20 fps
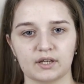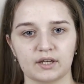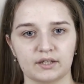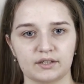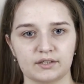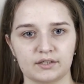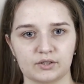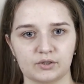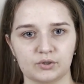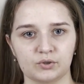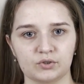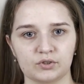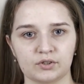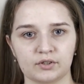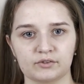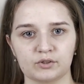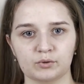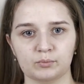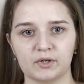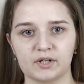Here you
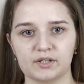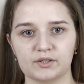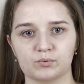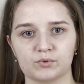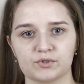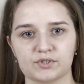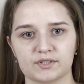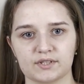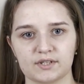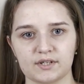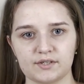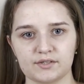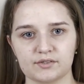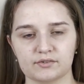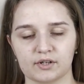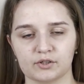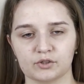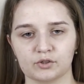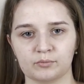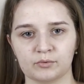have to bet with 6
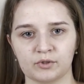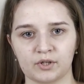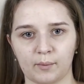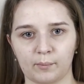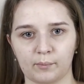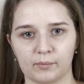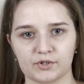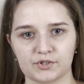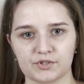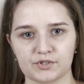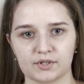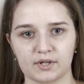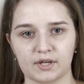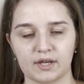random numbers.